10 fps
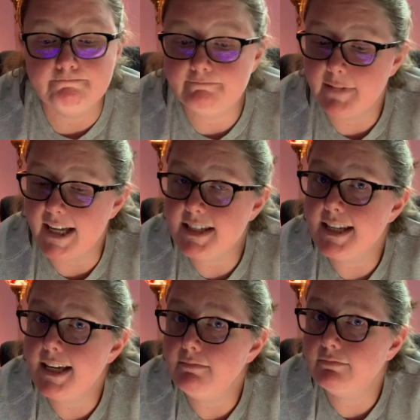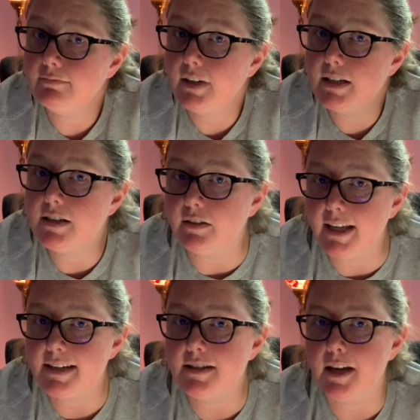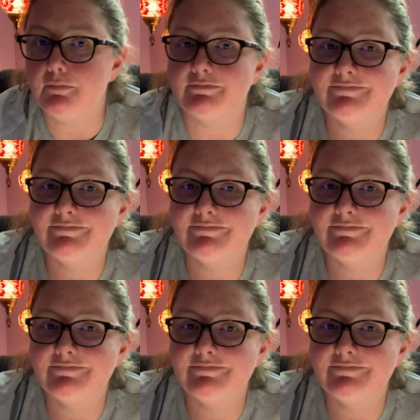That's it. Until next time.